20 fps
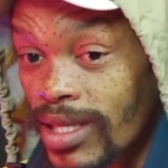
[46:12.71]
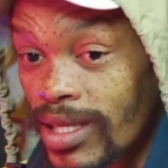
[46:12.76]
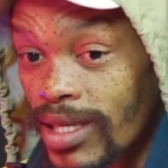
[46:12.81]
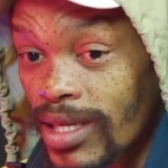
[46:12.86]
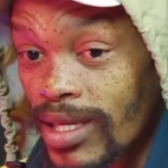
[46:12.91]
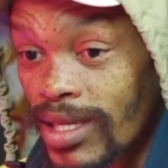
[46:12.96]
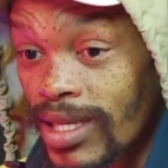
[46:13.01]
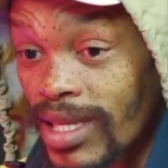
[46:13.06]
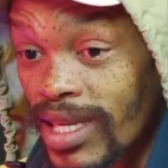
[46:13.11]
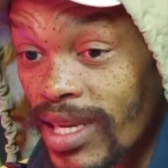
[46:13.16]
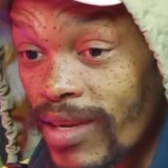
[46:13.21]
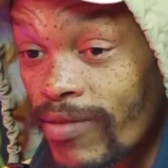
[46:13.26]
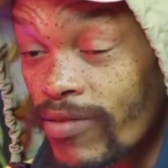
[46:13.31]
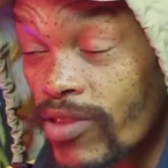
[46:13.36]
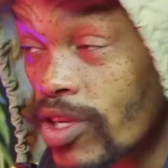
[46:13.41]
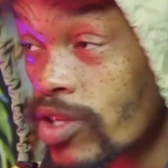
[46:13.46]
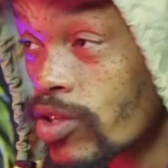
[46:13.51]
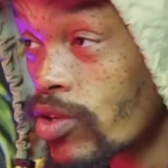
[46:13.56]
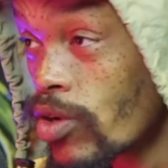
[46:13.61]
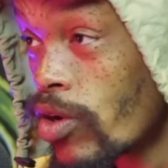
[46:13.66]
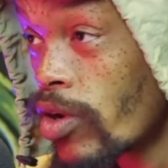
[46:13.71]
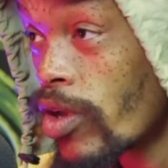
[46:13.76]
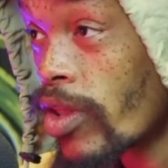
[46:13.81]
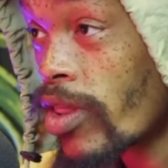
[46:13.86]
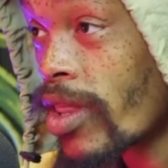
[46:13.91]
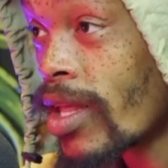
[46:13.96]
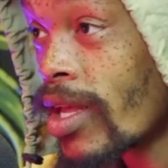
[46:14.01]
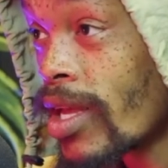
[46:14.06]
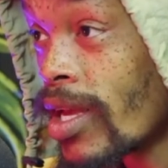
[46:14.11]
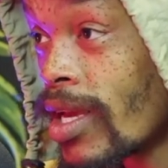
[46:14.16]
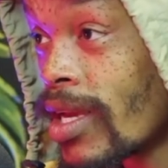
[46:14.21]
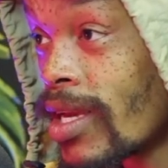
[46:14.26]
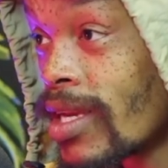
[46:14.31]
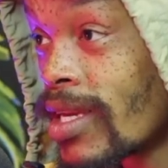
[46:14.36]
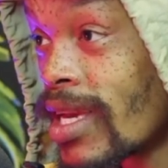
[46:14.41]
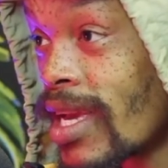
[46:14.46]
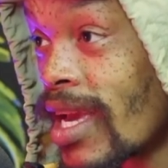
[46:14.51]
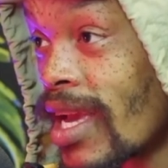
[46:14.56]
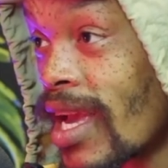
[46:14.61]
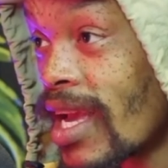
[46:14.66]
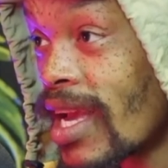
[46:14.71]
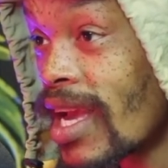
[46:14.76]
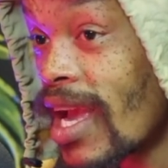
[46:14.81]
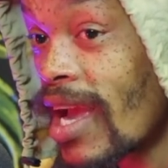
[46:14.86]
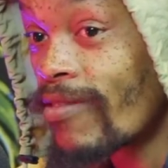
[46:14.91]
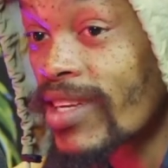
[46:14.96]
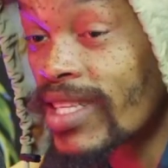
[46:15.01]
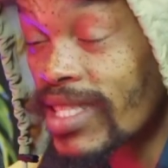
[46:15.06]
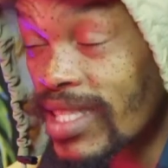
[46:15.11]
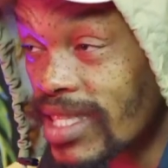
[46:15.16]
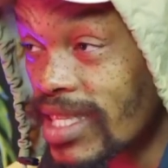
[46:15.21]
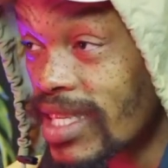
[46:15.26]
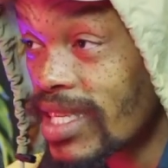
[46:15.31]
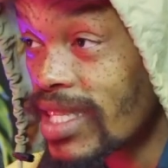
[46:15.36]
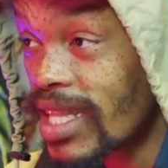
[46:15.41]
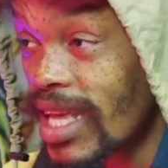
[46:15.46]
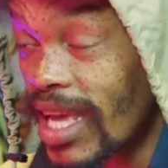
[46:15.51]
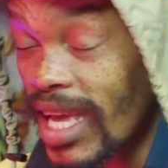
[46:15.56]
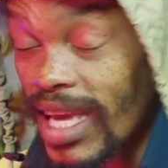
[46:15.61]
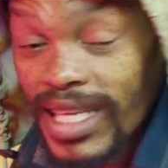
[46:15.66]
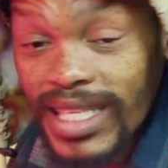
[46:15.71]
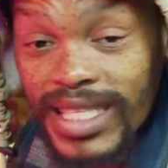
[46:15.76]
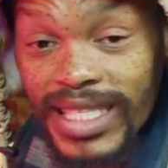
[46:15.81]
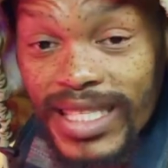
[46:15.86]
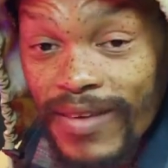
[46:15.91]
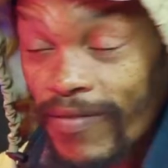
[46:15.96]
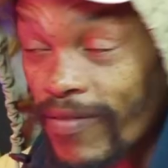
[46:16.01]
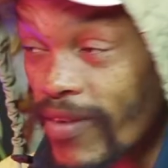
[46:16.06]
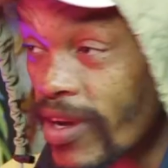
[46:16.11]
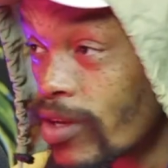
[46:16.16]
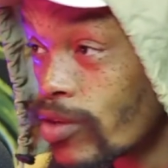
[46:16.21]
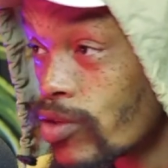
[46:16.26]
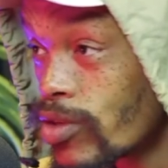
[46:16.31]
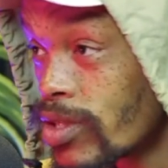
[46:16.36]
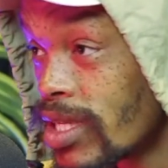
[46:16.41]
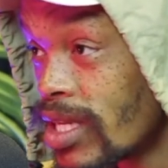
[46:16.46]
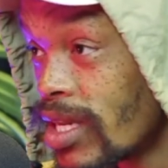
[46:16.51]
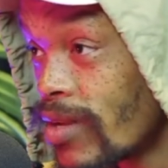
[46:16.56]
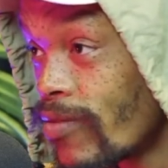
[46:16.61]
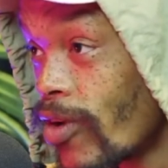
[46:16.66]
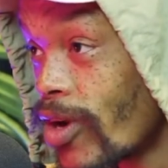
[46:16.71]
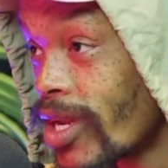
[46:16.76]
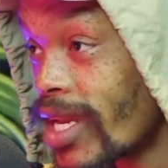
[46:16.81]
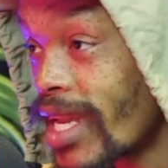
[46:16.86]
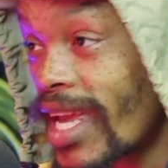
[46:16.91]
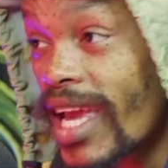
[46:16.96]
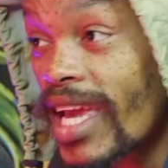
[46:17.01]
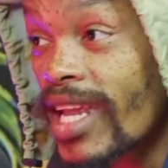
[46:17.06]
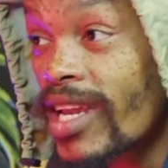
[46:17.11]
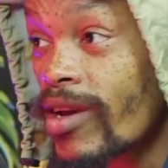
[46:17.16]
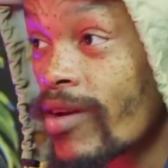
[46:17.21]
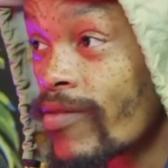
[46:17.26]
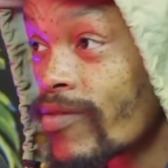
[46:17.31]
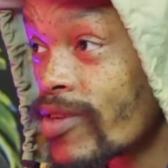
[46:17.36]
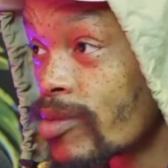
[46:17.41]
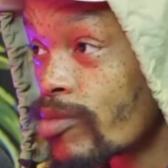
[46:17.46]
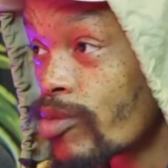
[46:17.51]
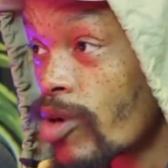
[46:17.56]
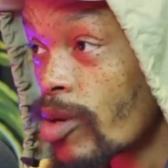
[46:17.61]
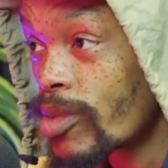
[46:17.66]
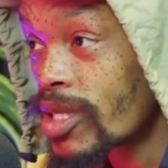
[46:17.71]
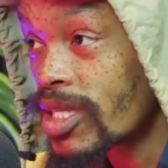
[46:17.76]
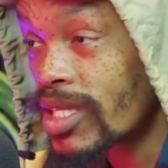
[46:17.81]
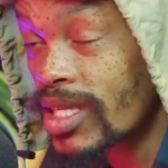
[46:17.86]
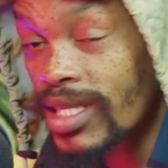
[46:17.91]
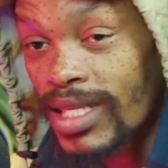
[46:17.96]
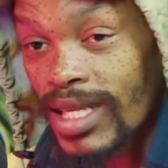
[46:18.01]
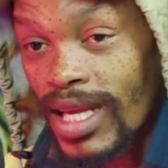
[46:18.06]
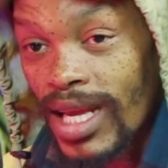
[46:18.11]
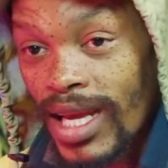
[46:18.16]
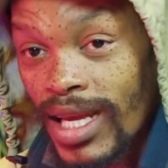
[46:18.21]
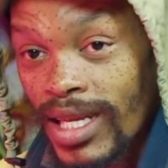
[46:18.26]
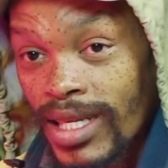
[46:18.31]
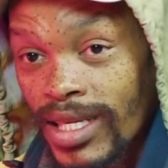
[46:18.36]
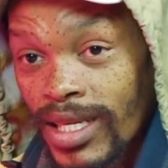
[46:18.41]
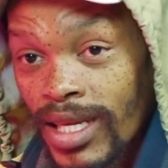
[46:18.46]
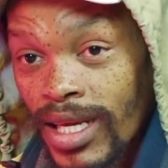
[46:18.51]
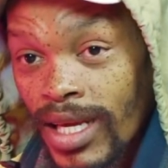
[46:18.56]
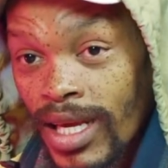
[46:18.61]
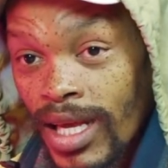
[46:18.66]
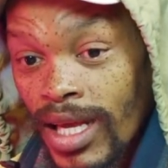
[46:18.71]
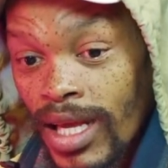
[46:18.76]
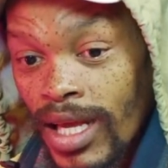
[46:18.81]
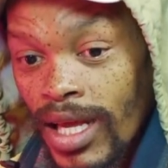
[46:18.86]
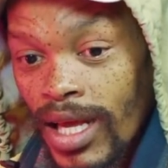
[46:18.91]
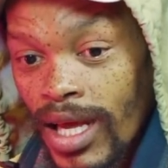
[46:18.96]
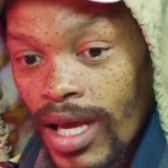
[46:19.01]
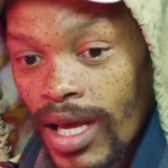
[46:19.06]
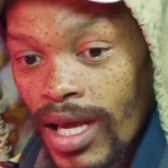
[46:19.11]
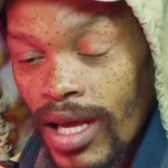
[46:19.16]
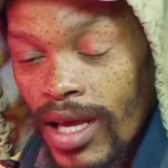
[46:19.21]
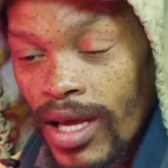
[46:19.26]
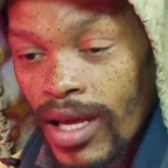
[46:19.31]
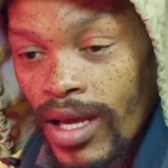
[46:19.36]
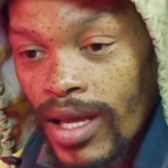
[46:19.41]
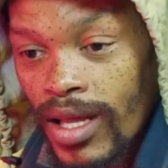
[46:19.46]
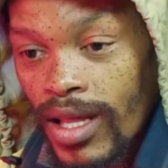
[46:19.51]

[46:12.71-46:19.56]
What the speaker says: leave this earth having seen the ANC fail to deliver on any of its promises, and the